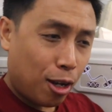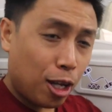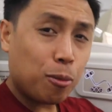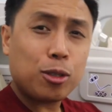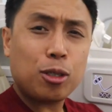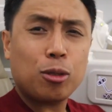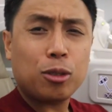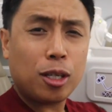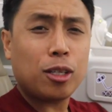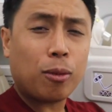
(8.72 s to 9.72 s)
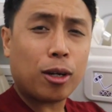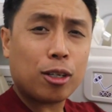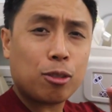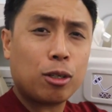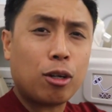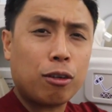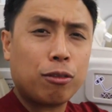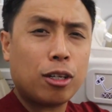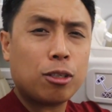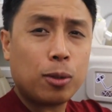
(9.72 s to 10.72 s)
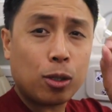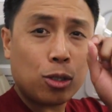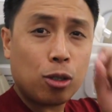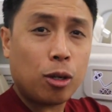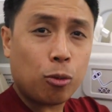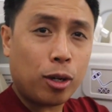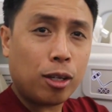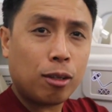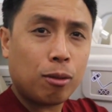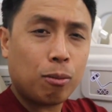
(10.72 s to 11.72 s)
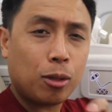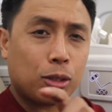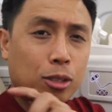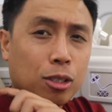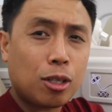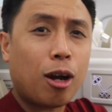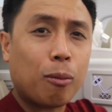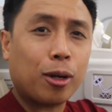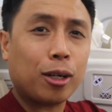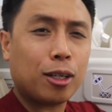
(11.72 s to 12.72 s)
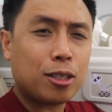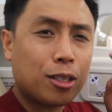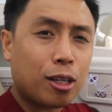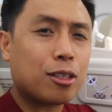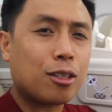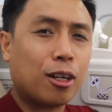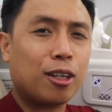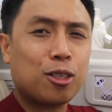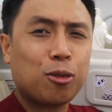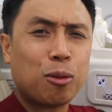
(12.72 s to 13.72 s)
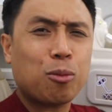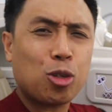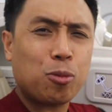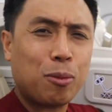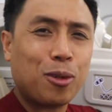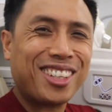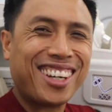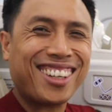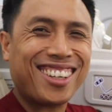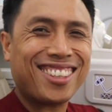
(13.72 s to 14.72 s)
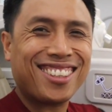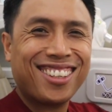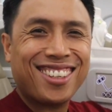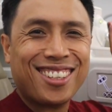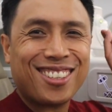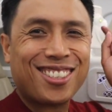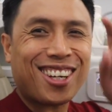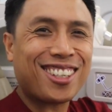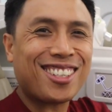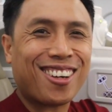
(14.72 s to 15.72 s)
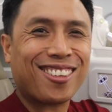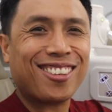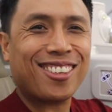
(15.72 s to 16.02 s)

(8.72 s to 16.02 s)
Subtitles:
helps you trade the markets with confidence, because you can win, because the stock market is not as hard as what most people think it is. So check this out.